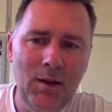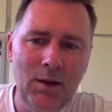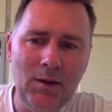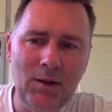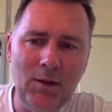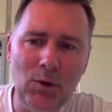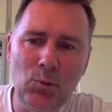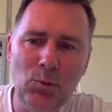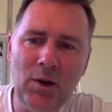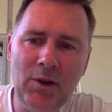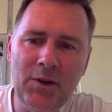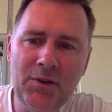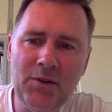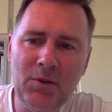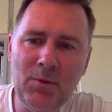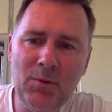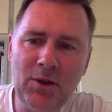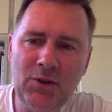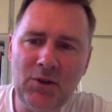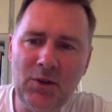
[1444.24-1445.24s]
worry
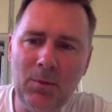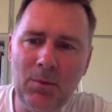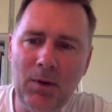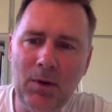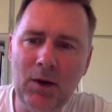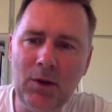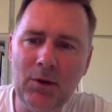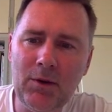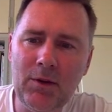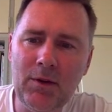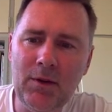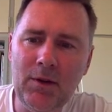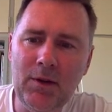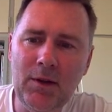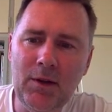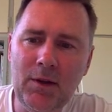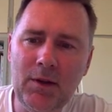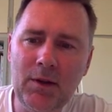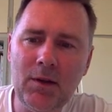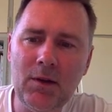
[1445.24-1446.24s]
too much about
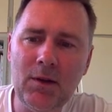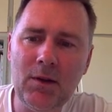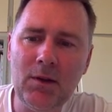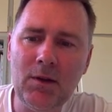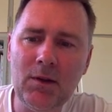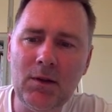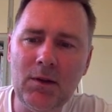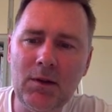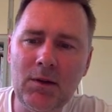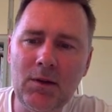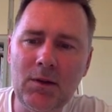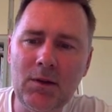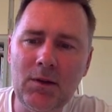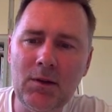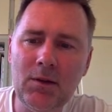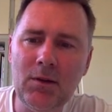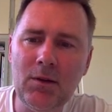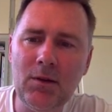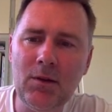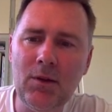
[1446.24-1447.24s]
the
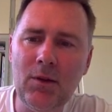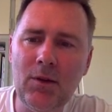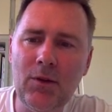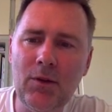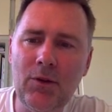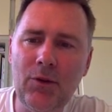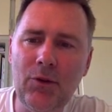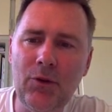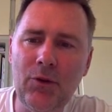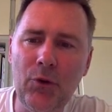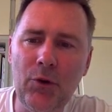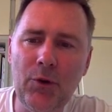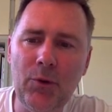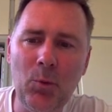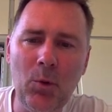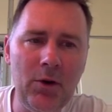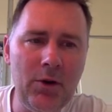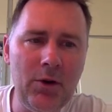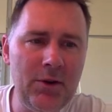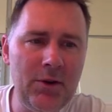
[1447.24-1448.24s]
third
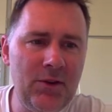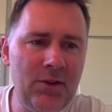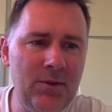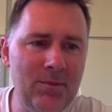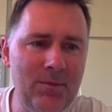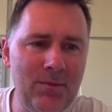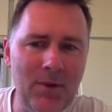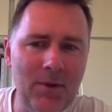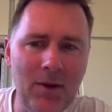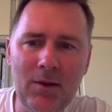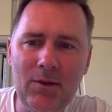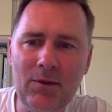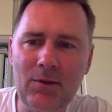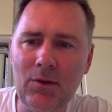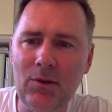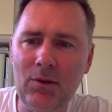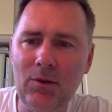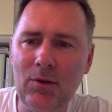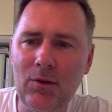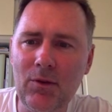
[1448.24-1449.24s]
words. Yeah,
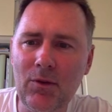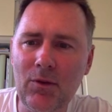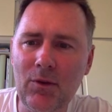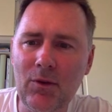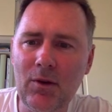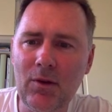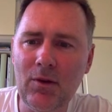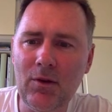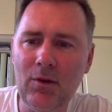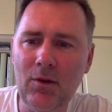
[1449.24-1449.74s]
so the